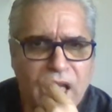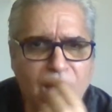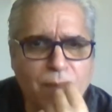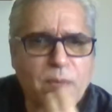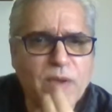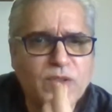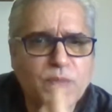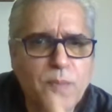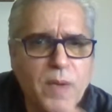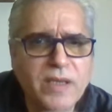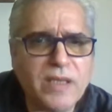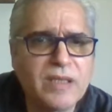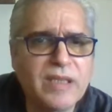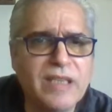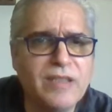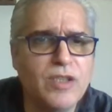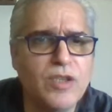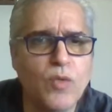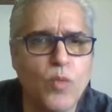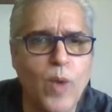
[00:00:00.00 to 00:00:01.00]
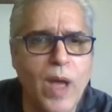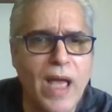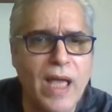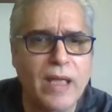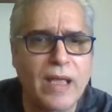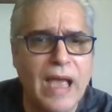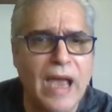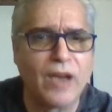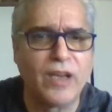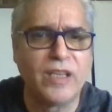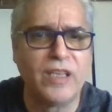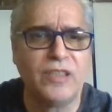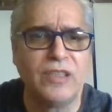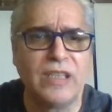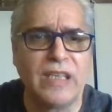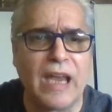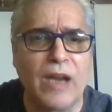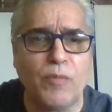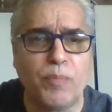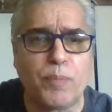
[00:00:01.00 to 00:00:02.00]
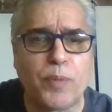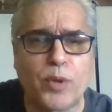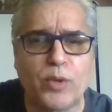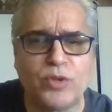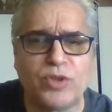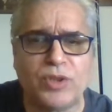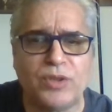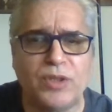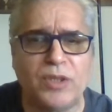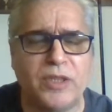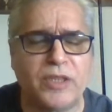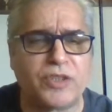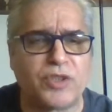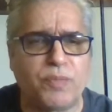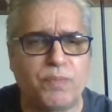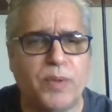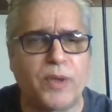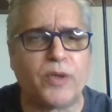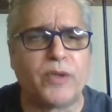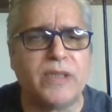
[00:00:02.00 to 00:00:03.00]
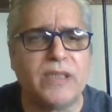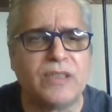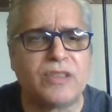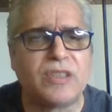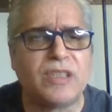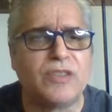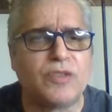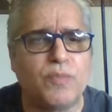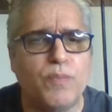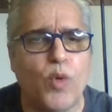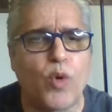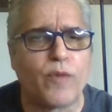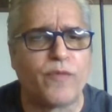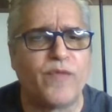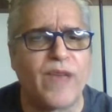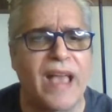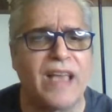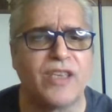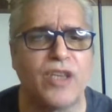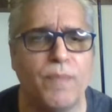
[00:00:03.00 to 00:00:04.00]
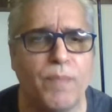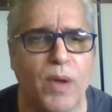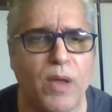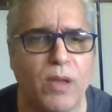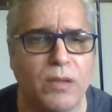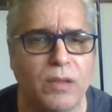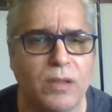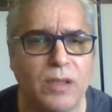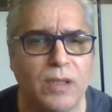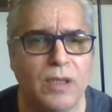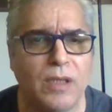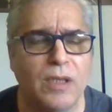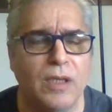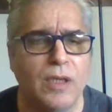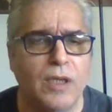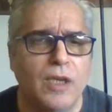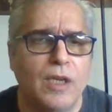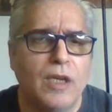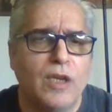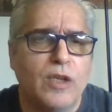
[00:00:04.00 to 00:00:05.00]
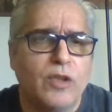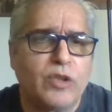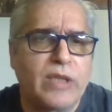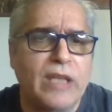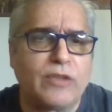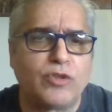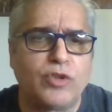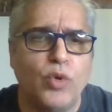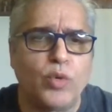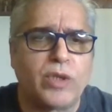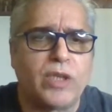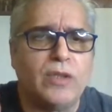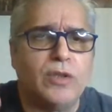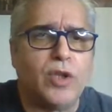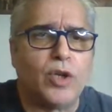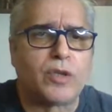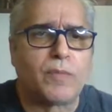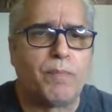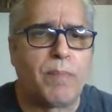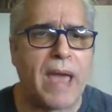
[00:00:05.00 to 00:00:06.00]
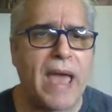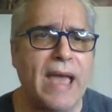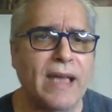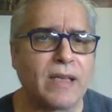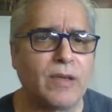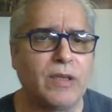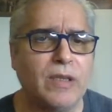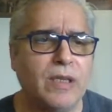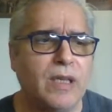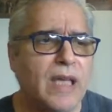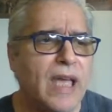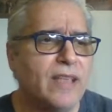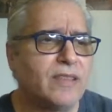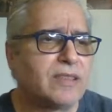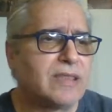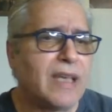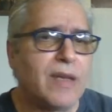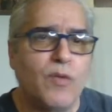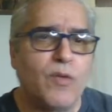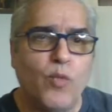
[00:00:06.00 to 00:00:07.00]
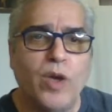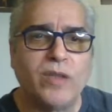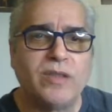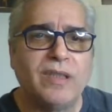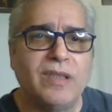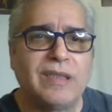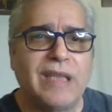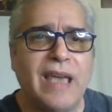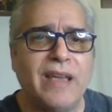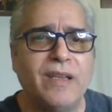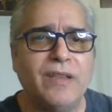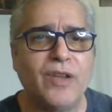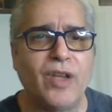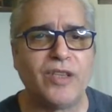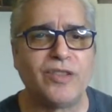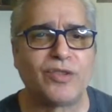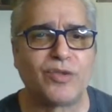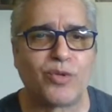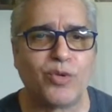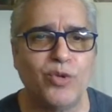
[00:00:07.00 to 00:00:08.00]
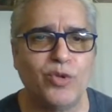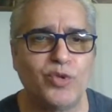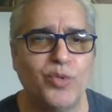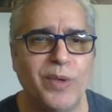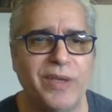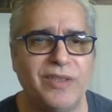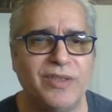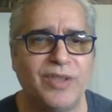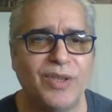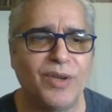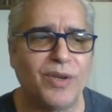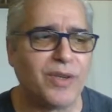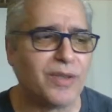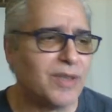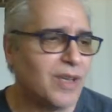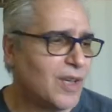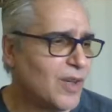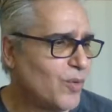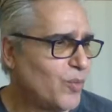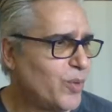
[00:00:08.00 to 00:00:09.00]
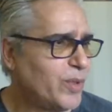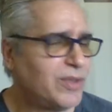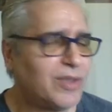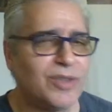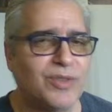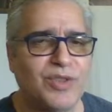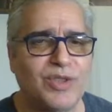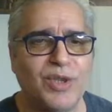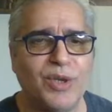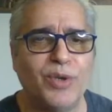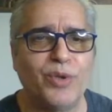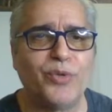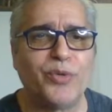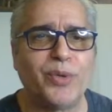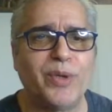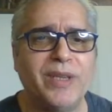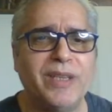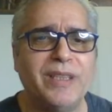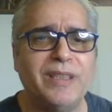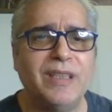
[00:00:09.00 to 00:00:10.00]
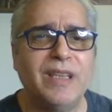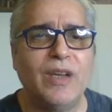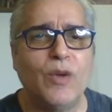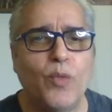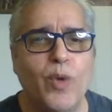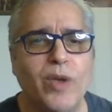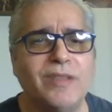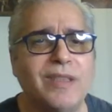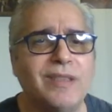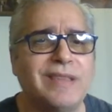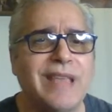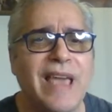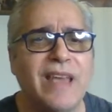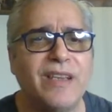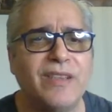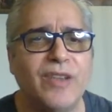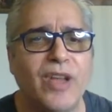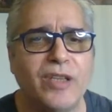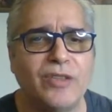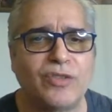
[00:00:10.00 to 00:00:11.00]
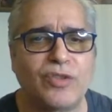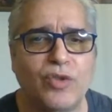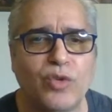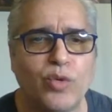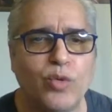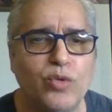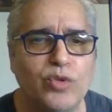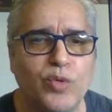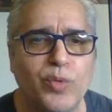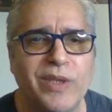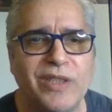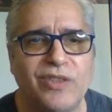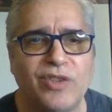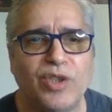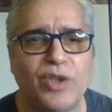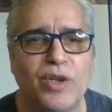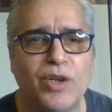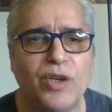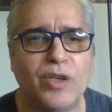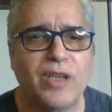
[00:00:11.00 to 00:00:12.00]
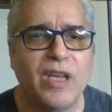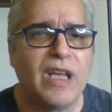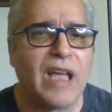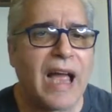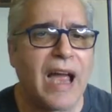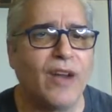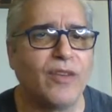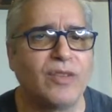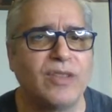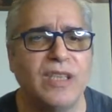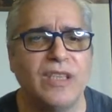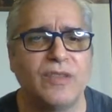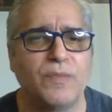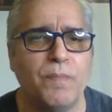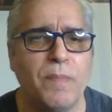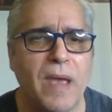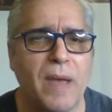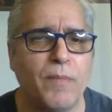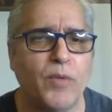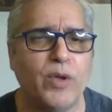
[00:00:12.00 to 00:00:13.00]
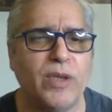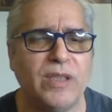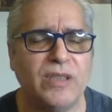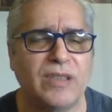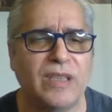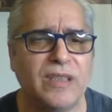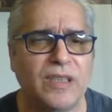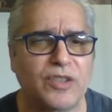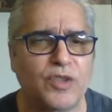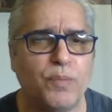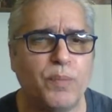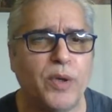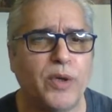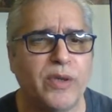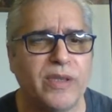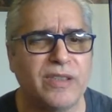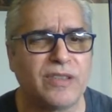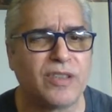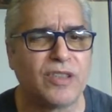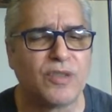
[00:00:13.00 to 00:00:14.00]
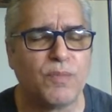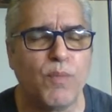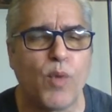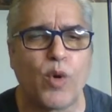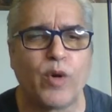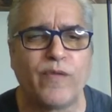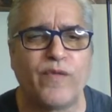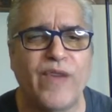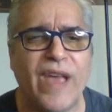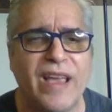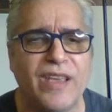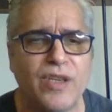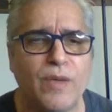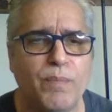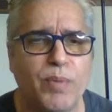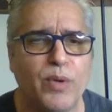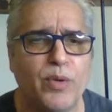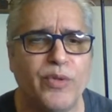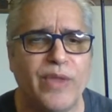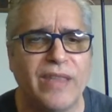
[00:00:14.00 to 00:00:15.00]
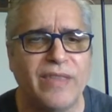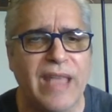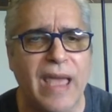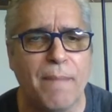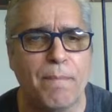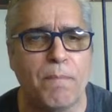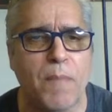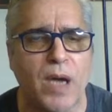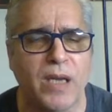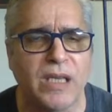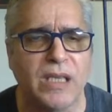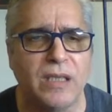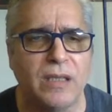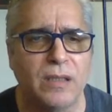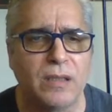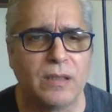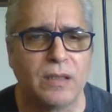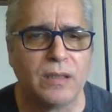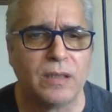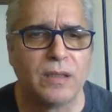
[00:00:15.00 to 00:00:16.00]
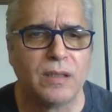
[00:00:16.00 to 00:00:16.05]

How much money can you want? Isn't our personal experiences more valuable that you can look back and say, wasn't that a nice cruise we took with the children? Wasn't that a nice cruise we took? Aren't these memories and experiences more valuable than that money?